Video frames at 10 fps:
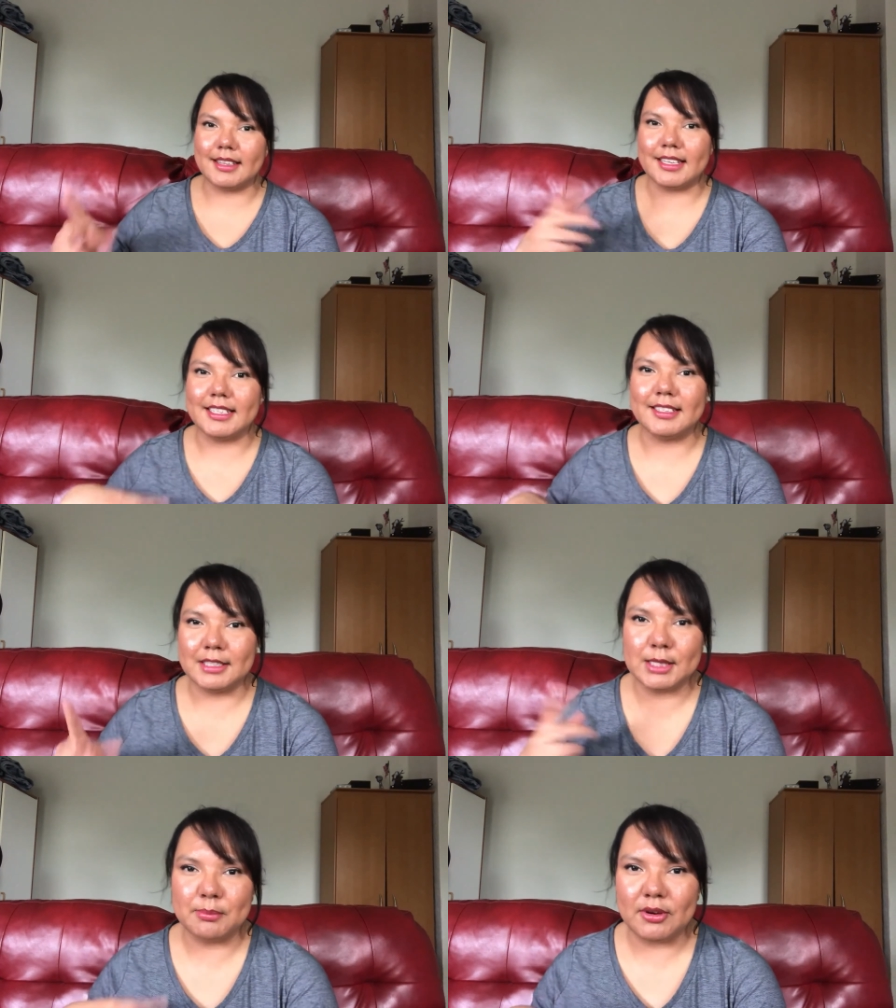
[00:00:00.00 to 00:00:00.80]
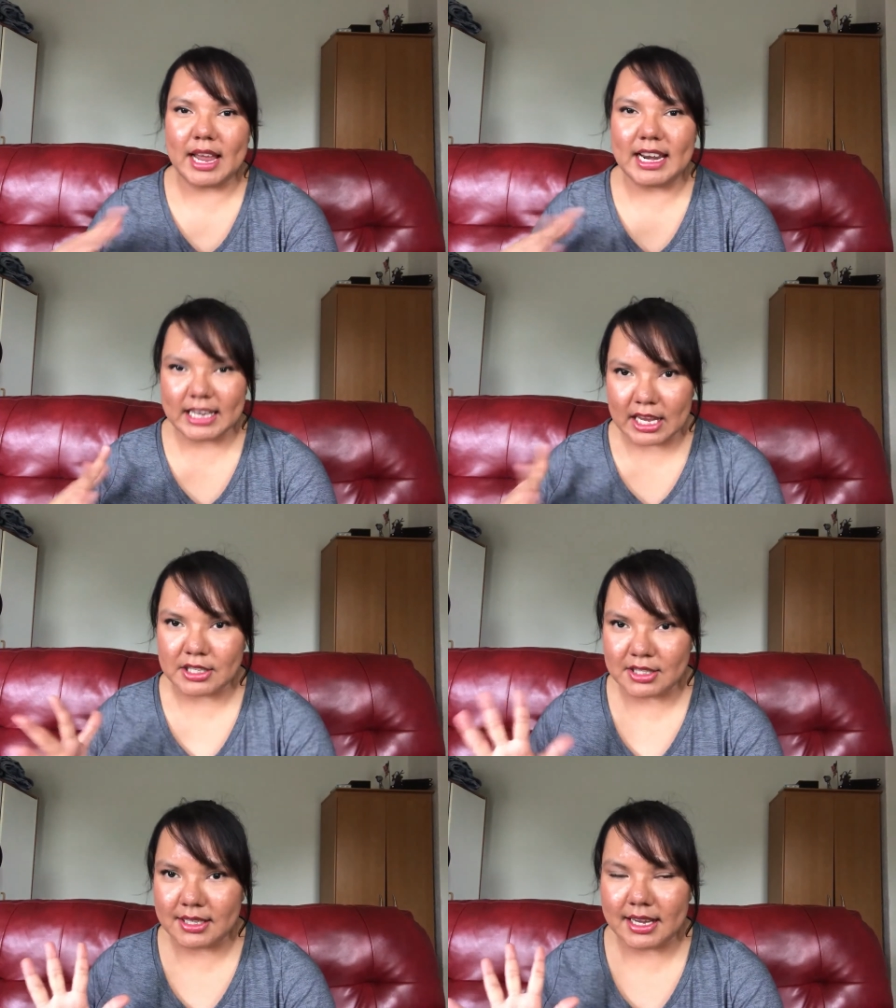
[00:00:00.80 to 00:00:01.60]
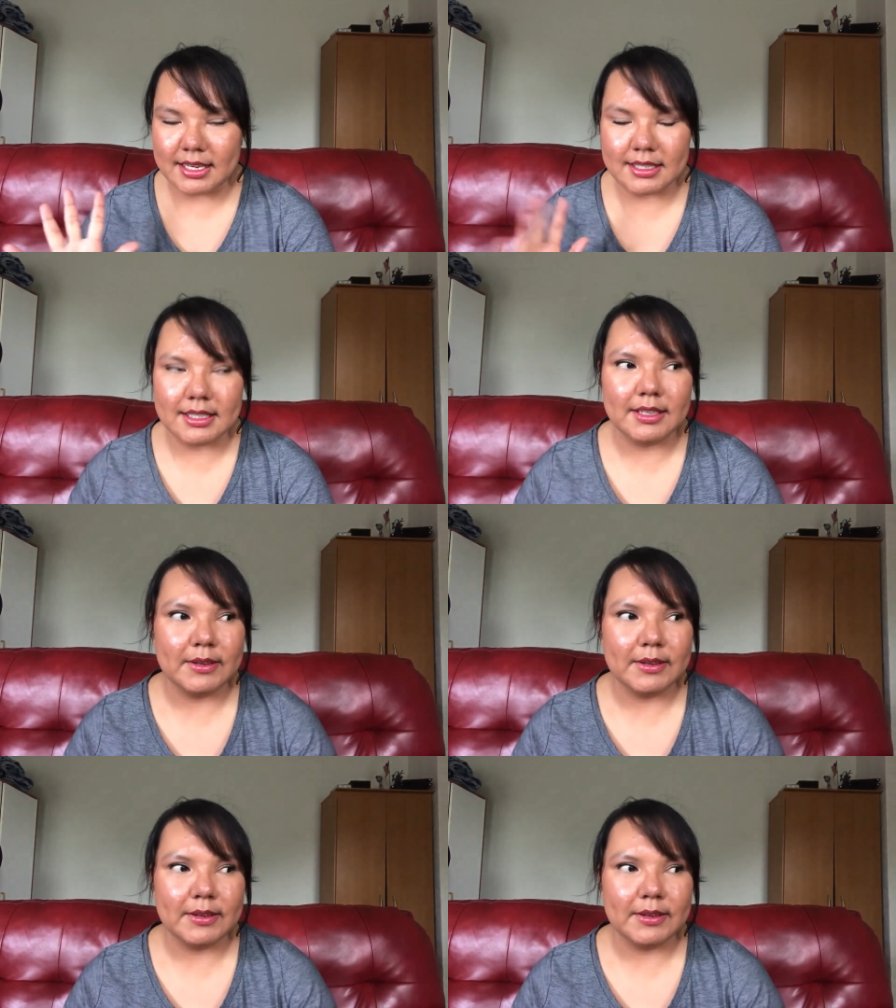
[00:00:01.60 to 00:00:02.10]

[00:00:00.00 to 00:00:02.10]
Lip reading: the sporadic exercise.